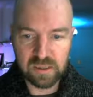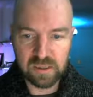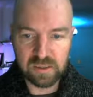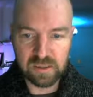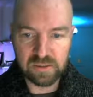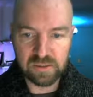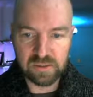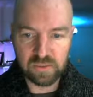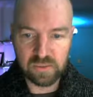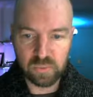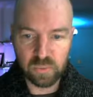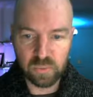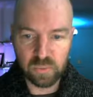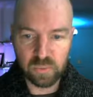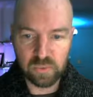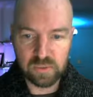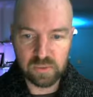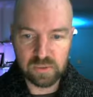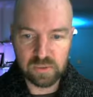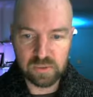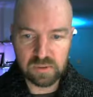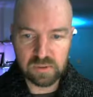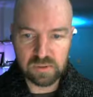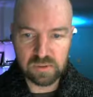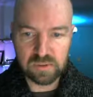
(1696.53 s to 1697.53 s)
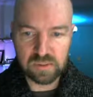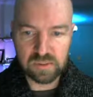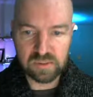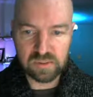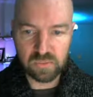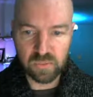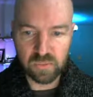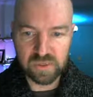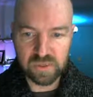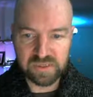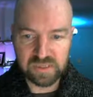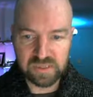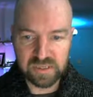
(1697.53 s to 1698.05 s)
this
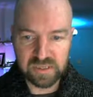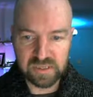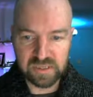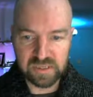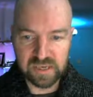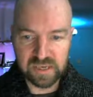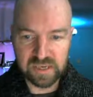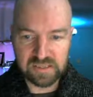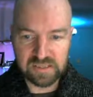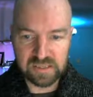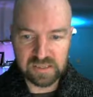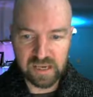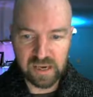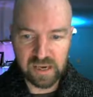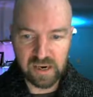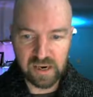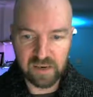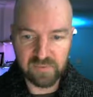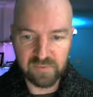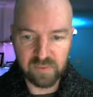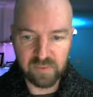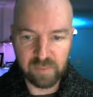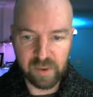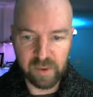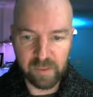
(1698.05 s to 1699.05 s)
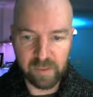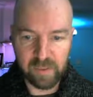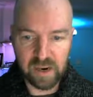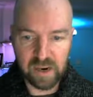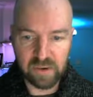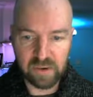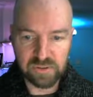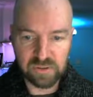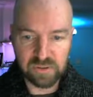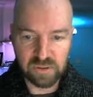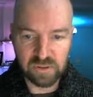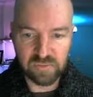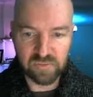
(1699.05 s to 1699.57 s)
widget, and as I hover my
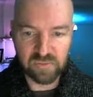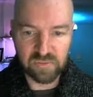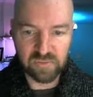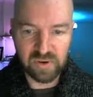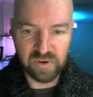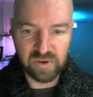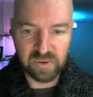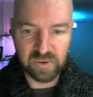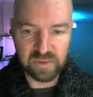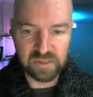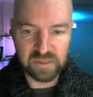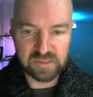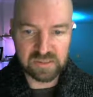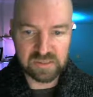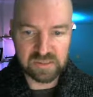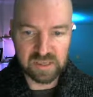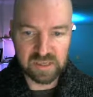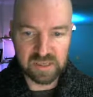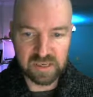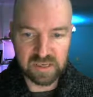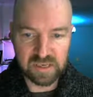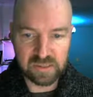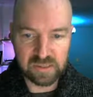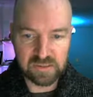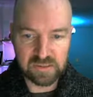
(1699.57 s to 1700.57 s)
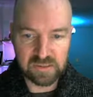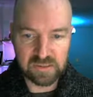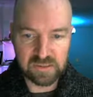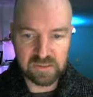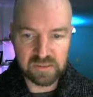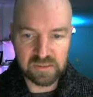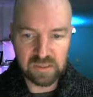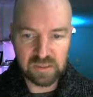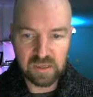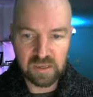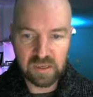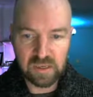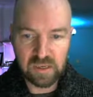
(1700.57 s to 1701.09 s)
mouse over various things,